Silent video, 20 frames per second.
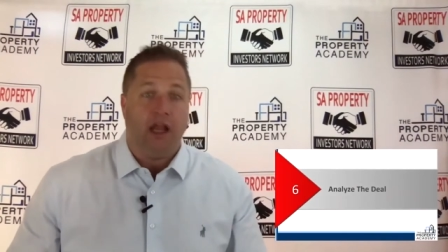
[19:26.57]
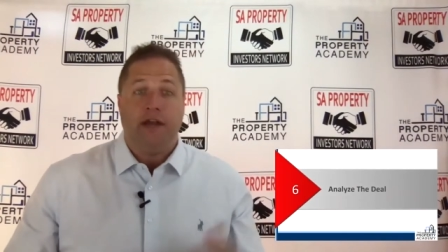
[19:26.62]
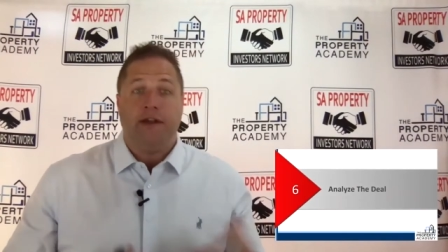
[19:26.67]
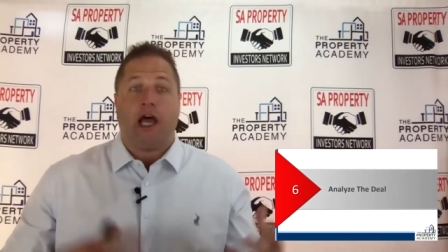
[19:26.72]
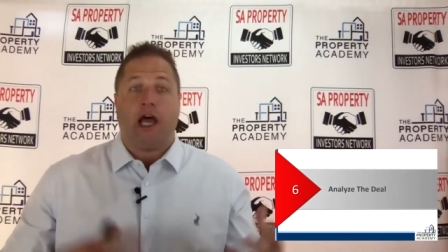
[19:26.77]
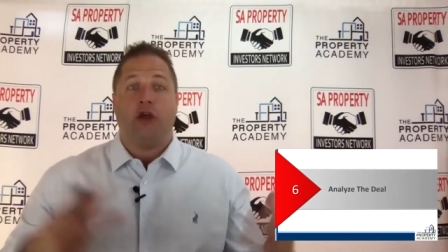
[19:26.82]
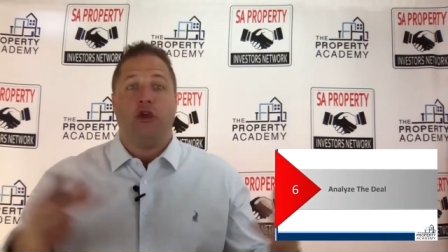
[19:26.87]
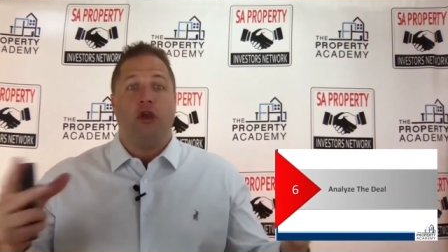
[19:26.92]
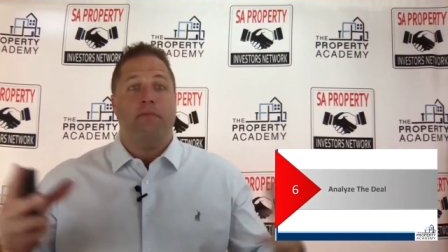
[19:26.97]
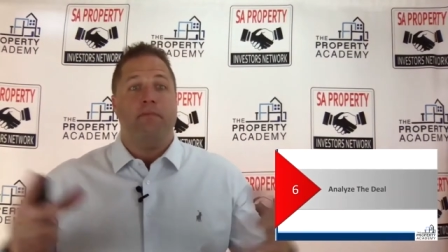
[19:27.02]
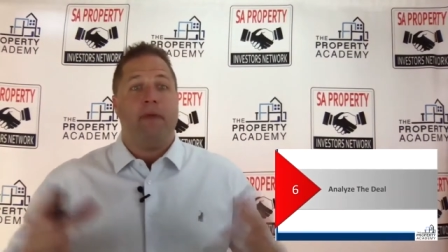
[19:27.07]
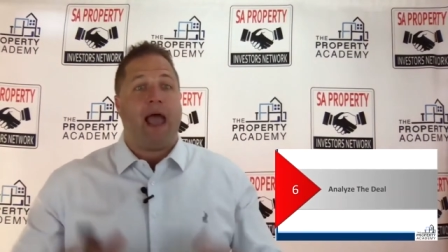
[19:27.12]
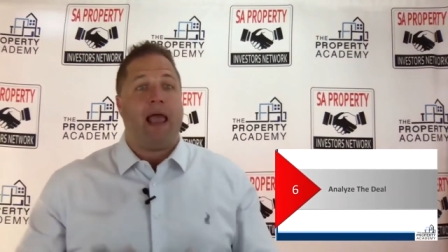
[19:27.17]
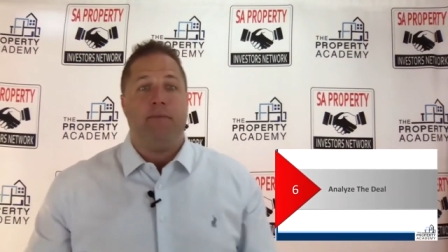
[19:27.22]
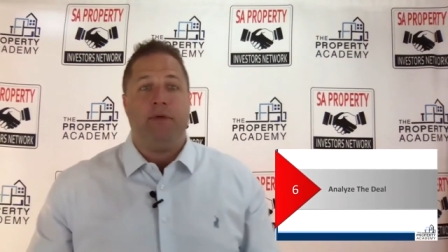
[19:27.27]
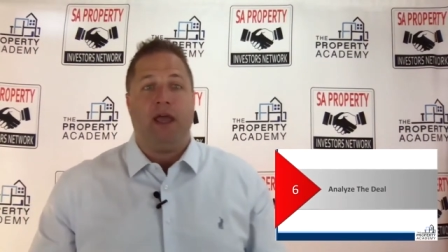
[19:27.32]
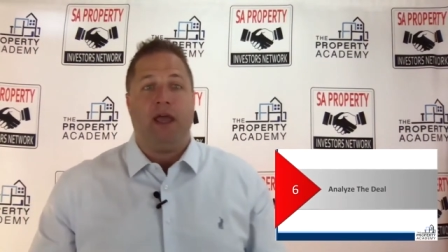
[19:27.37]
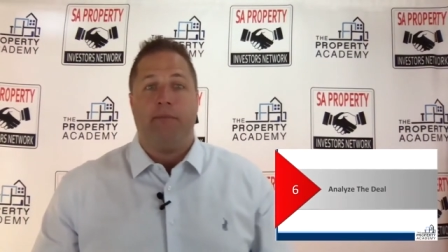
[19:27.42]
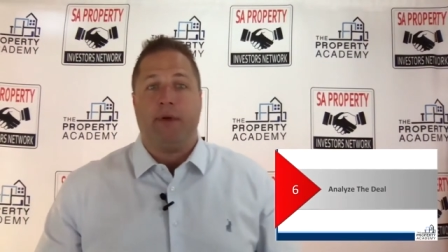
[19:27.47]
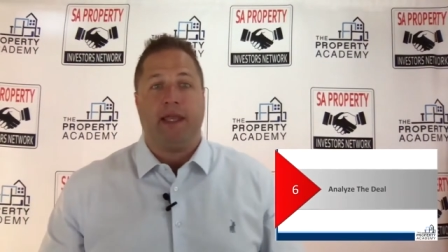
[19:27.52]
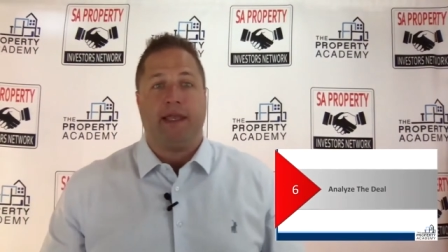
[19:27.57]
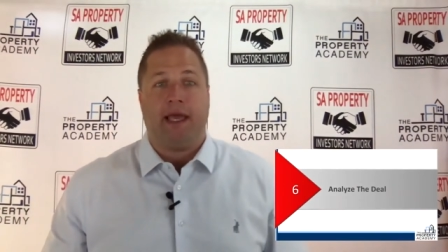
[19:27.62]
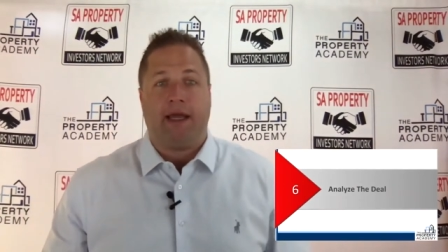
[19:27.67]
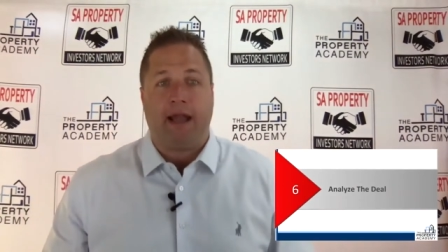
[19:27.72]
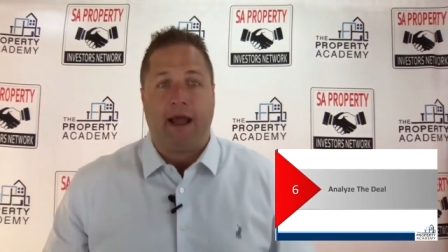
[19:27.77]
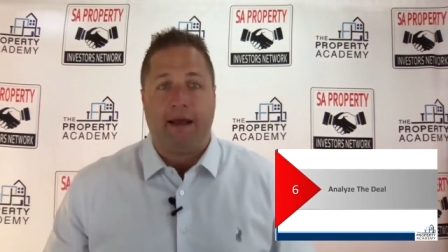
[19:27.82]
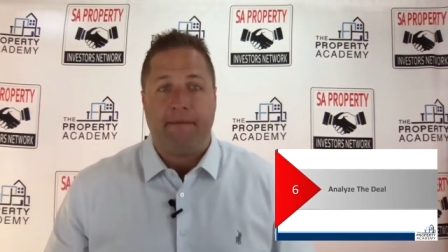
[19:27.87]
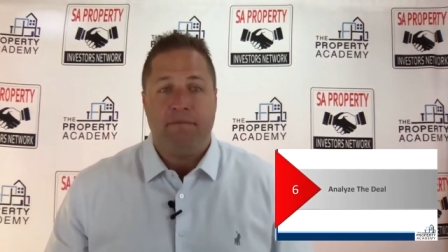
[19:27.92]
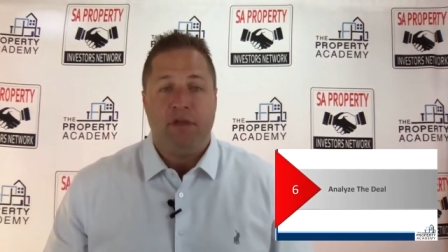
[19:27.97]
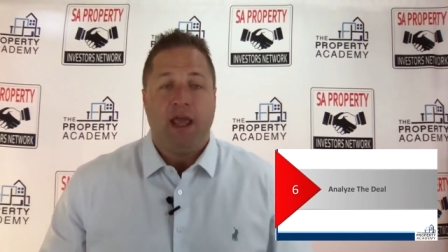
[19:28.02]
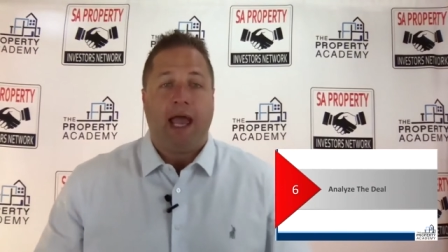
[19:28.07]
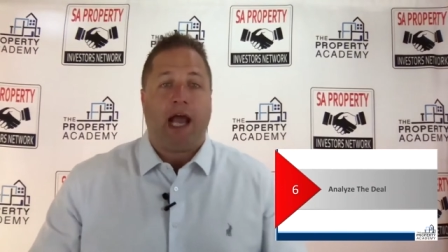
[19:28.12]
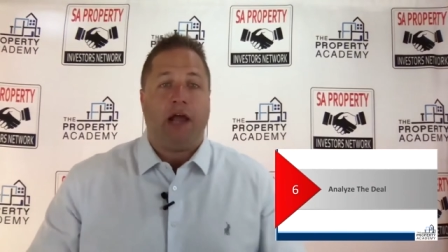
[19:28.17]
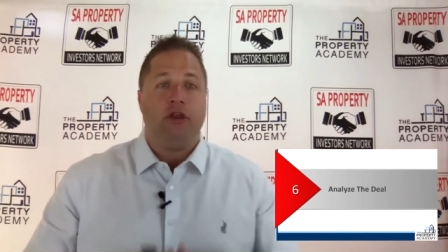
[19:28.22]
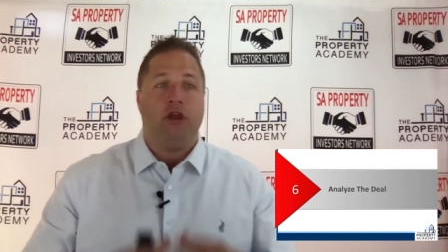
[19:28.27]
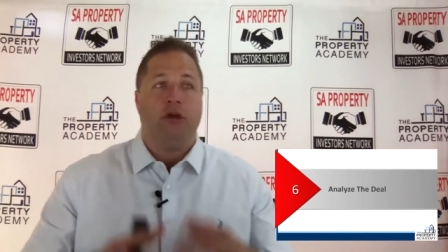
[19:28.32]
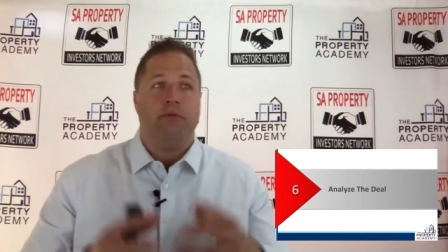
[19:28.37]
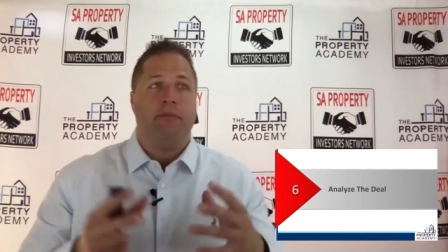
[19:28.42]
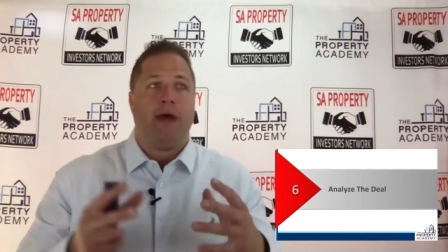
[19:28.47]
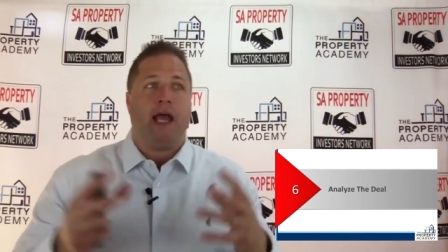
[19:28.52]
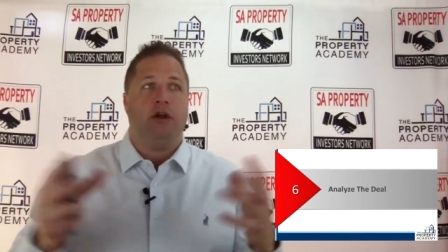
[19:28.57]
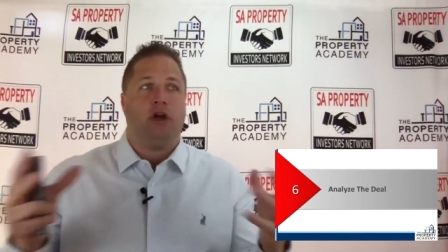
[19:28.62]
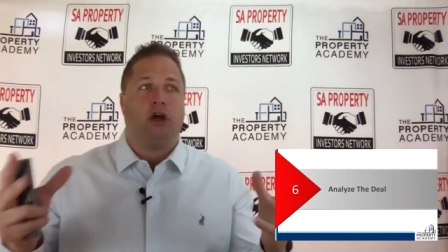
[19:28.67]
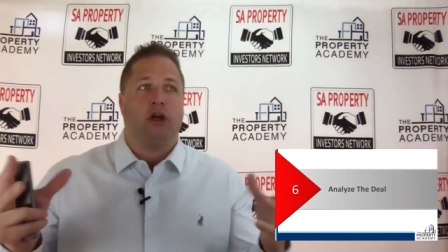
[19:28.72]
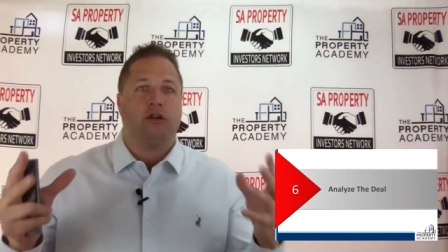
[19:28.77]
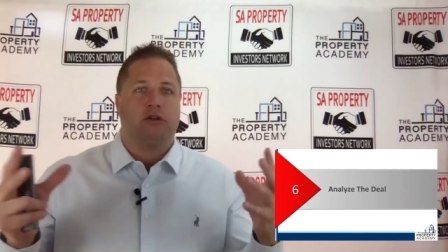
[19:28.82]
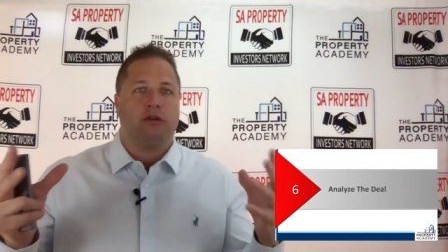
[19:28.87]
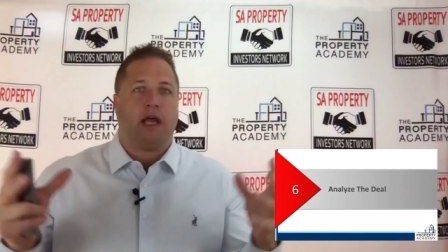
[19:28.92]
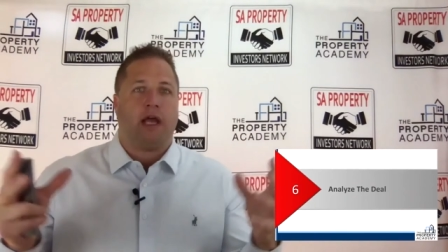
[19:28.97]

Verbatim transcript: Now you may be a beginner and you may not